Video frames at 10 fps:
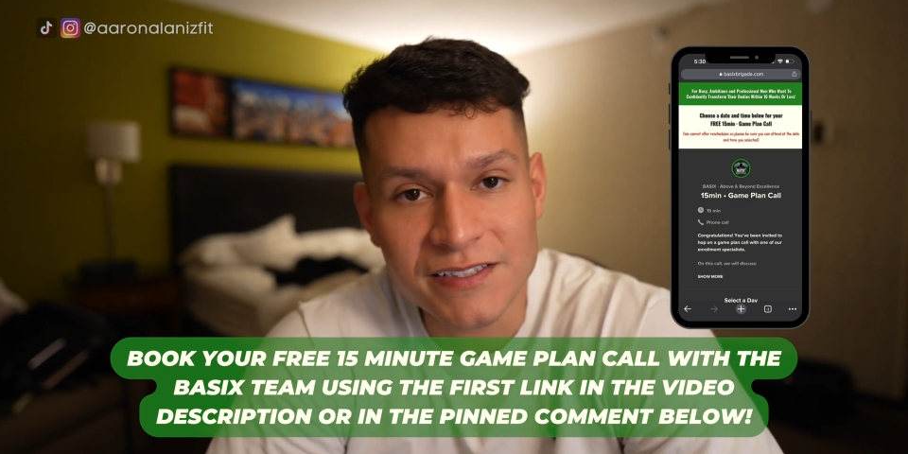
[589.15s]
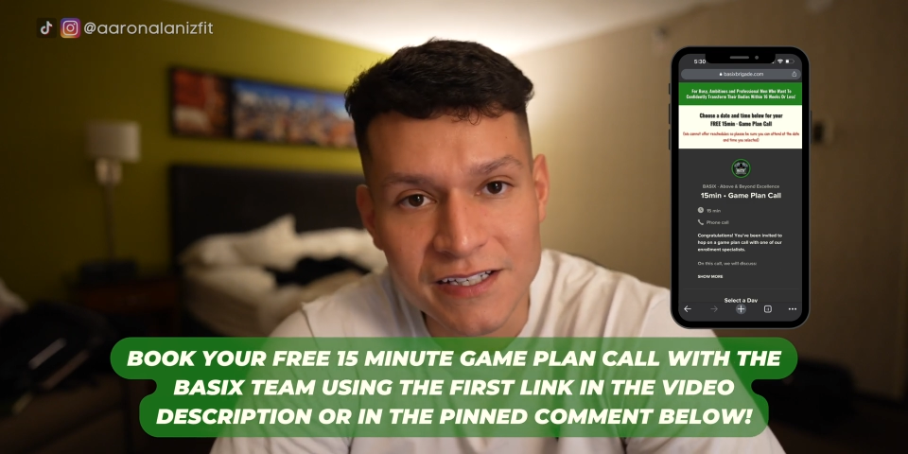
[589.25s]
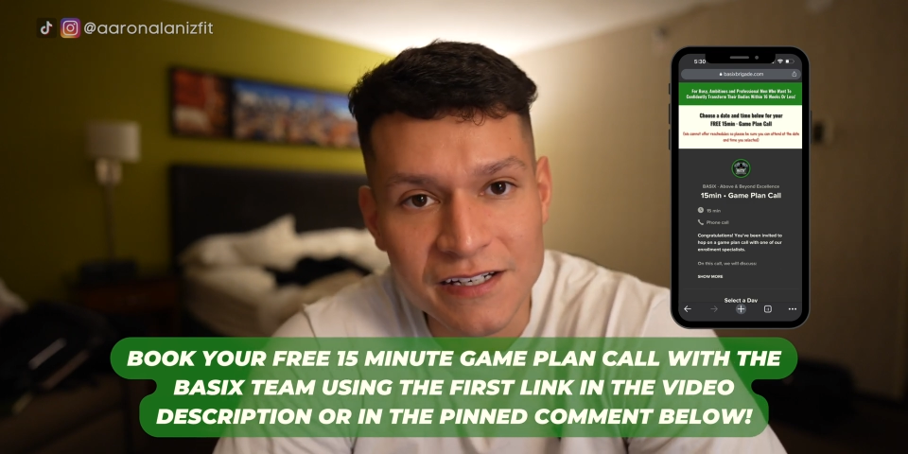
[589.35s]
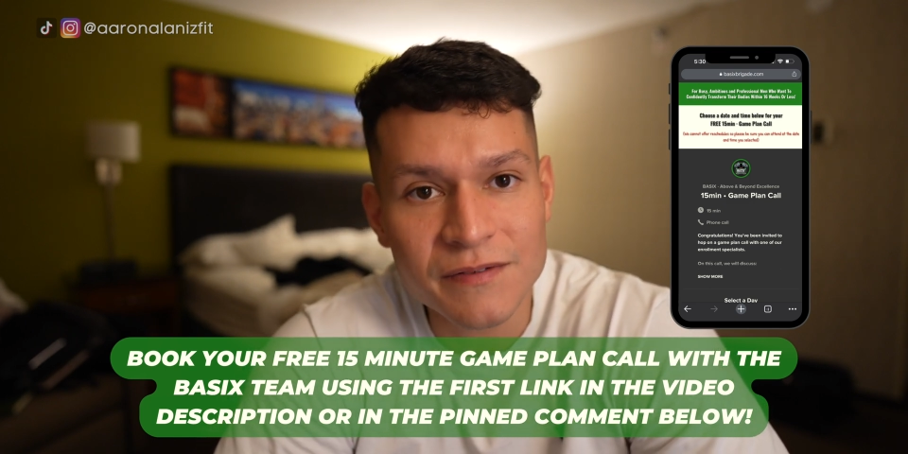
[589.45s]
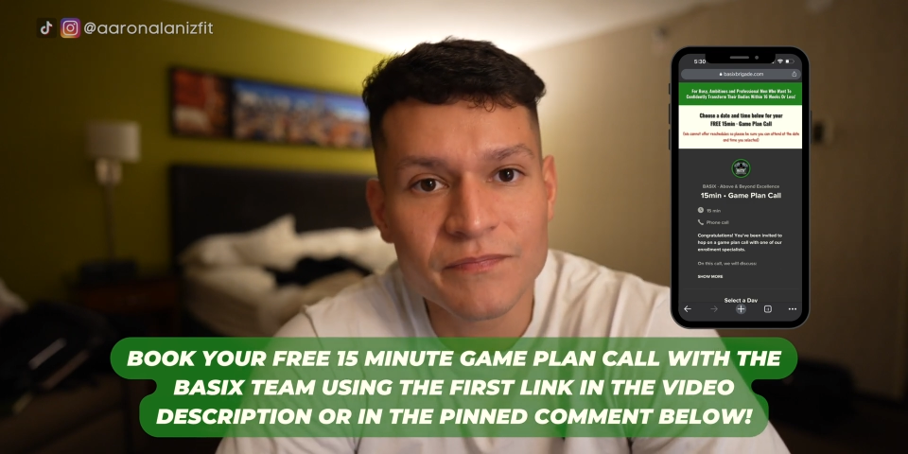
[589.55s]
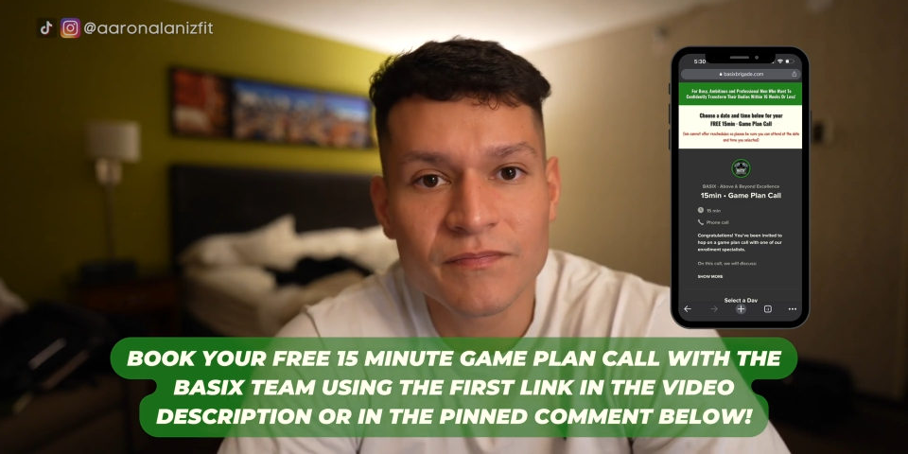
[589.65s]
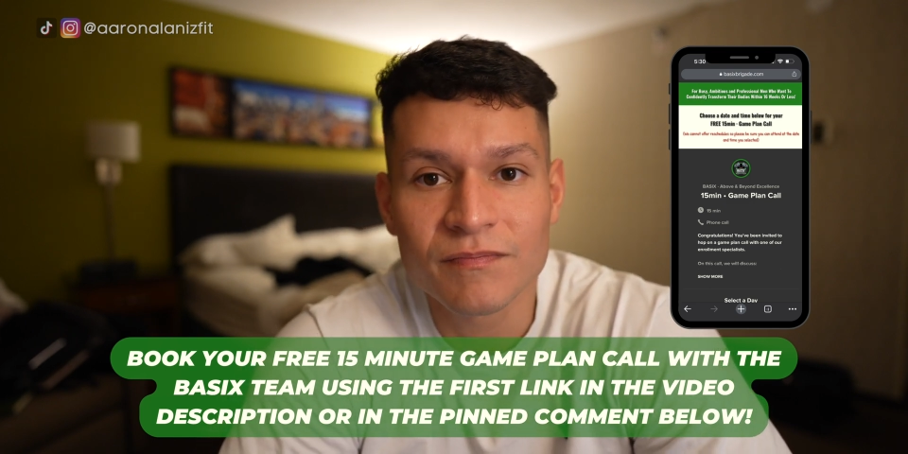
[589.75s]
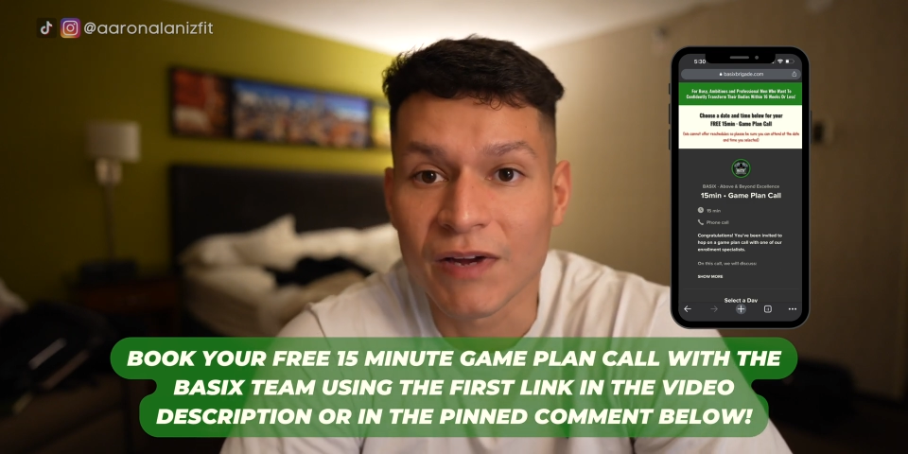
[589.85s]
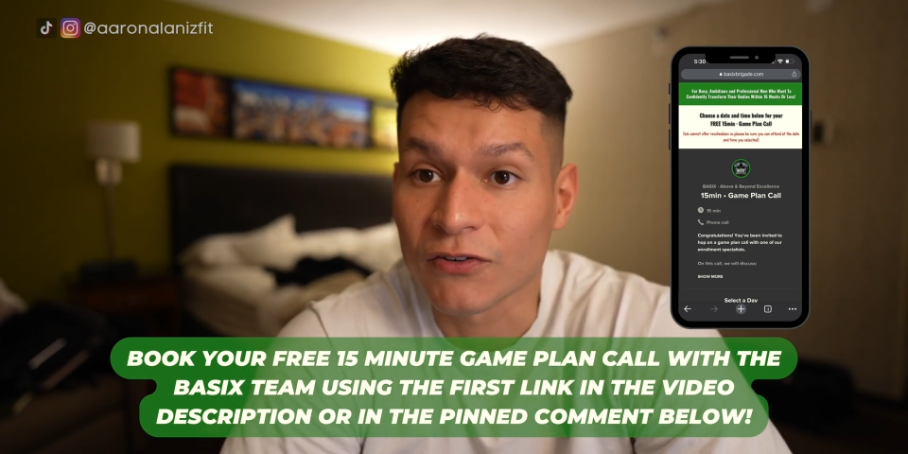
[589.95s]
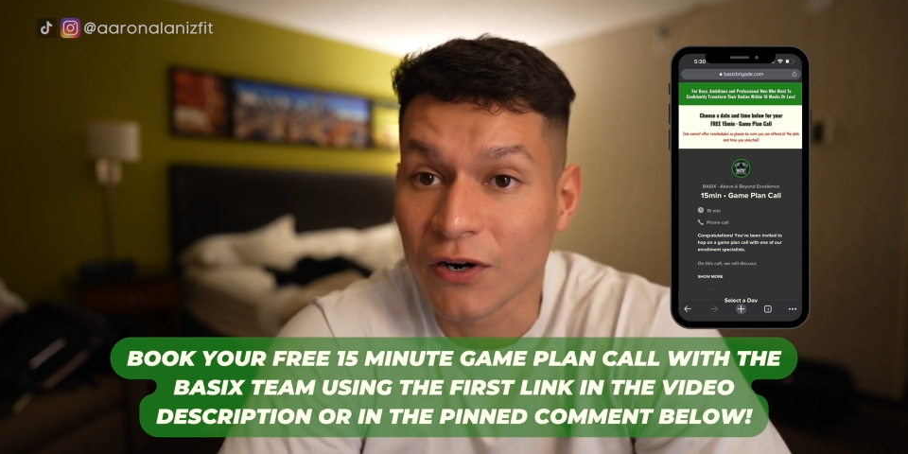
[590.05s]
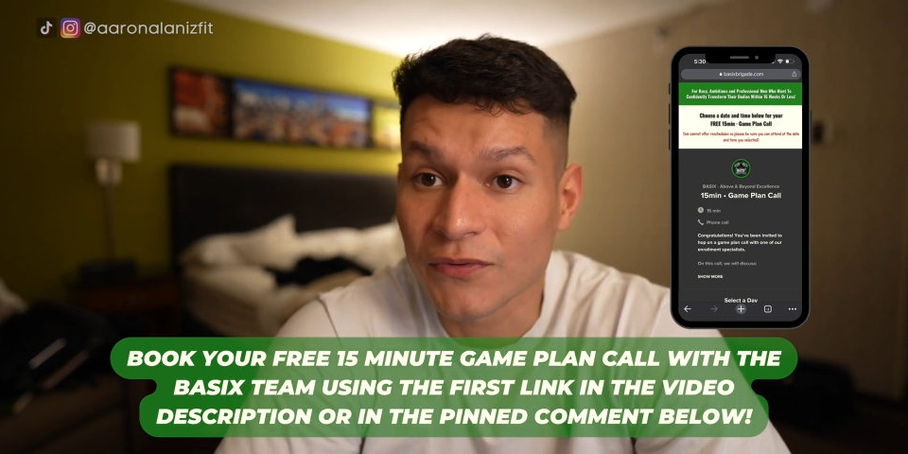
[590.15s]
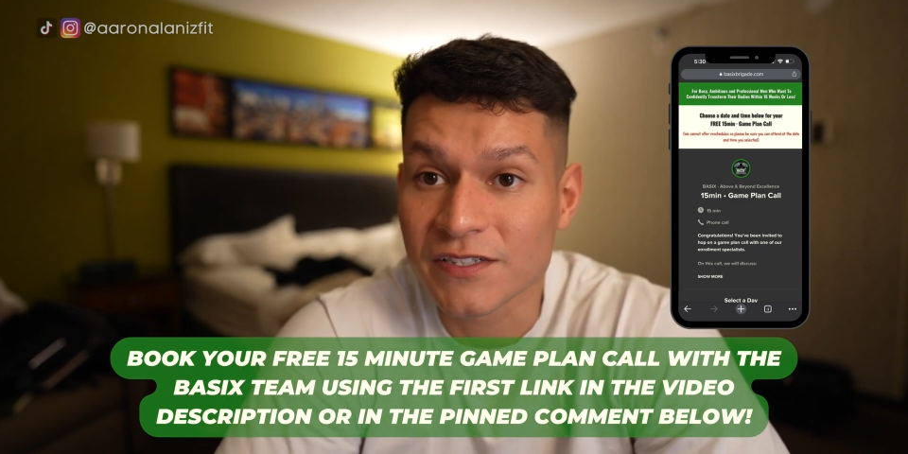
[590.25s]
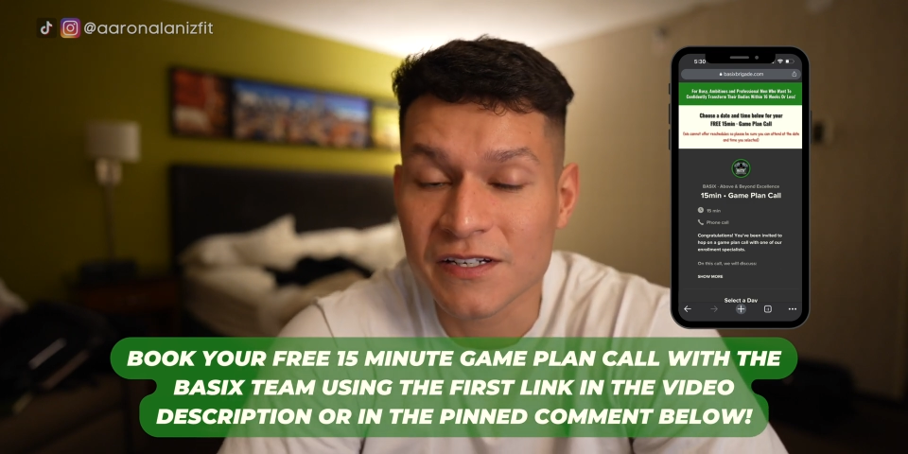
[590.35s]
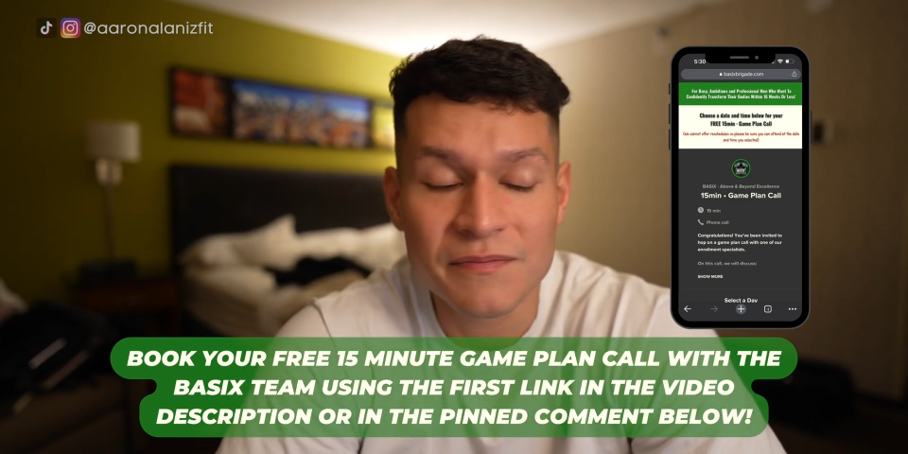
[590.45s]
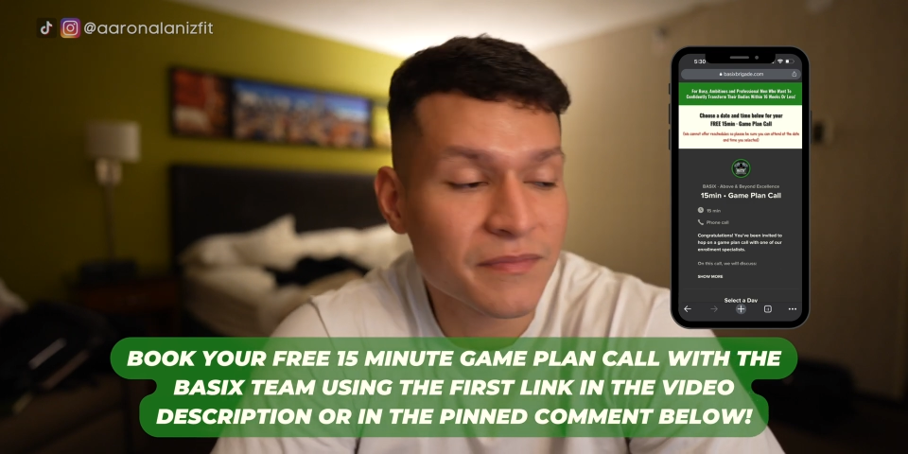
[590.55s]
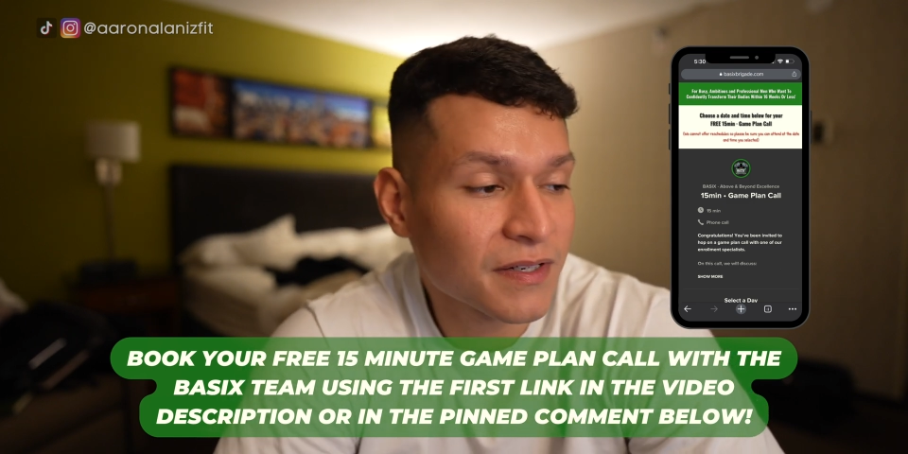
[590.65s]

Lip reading: team, my growing team.